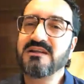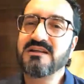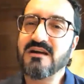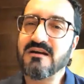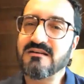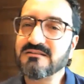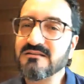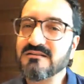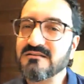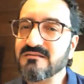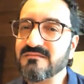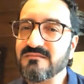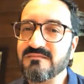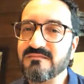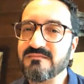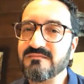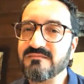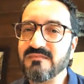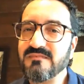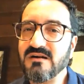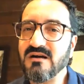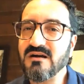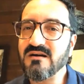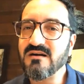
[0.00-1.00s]
other
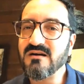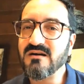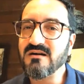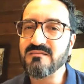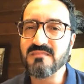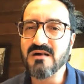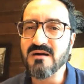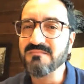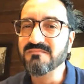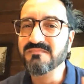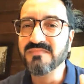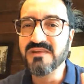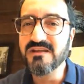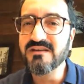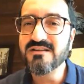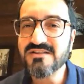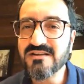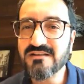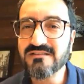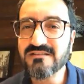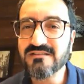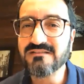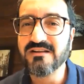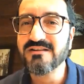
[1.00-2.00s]

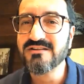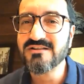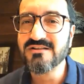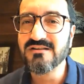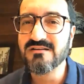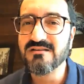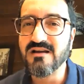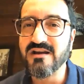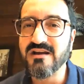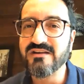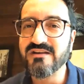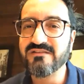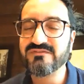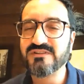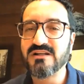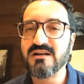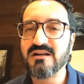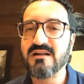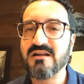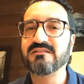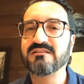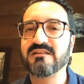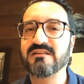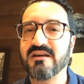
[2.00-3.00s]
amazing things in life that
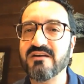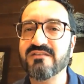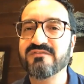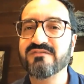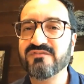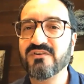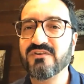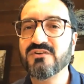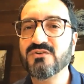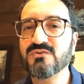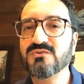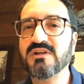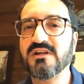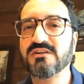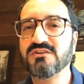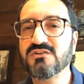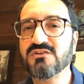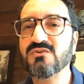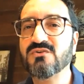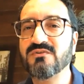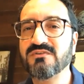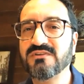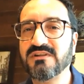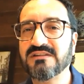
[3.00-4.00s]
are there for you that you
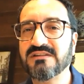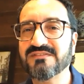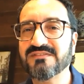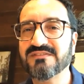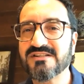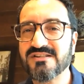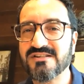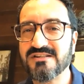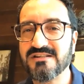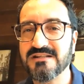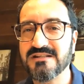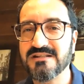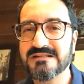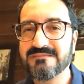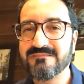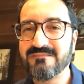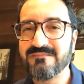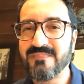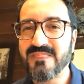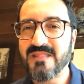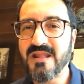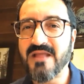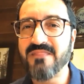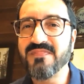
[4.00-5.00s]
don't even see.
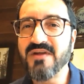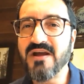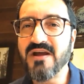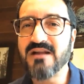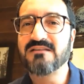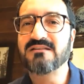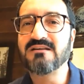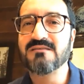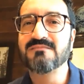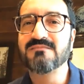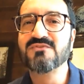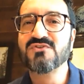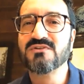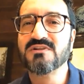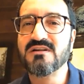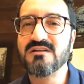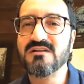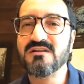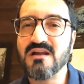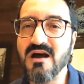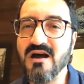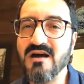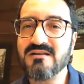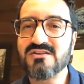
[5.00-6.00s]
And that comes to the
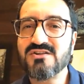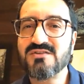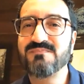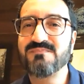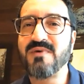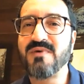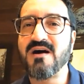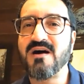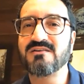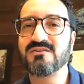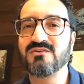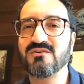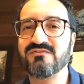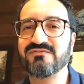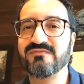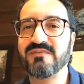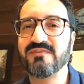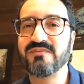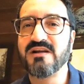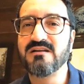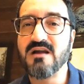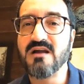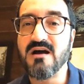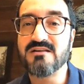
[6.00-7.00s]
last part of
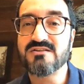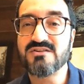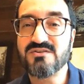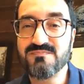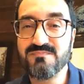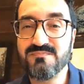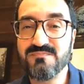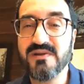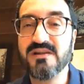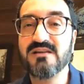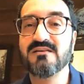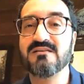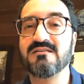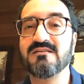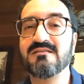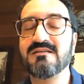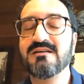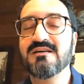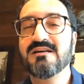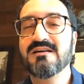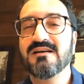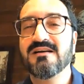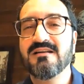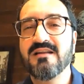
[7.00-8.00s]
my last pillar,
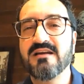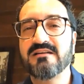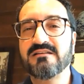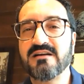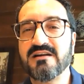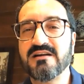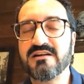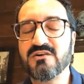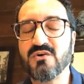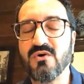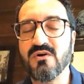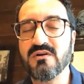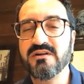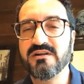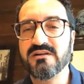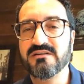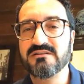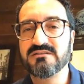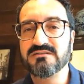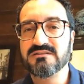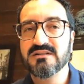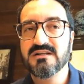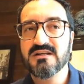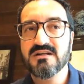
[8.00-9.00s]
like I call
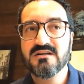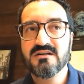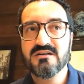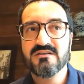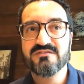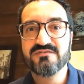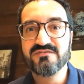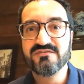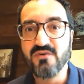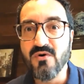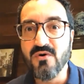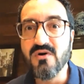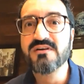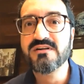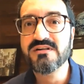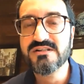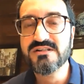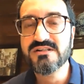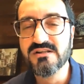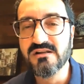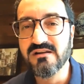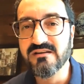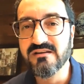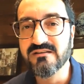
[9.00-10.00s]
it, for
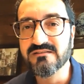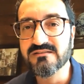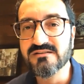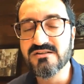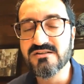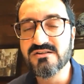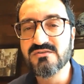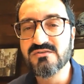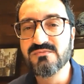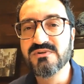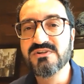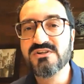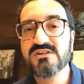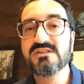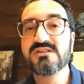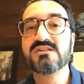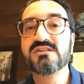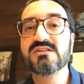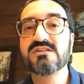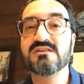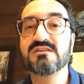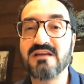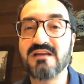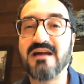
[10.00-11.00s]
resilience, which is
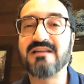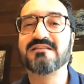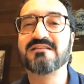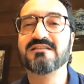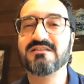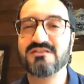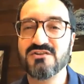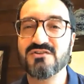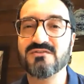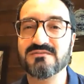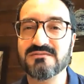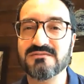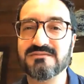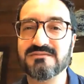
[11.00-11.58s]
gratitude.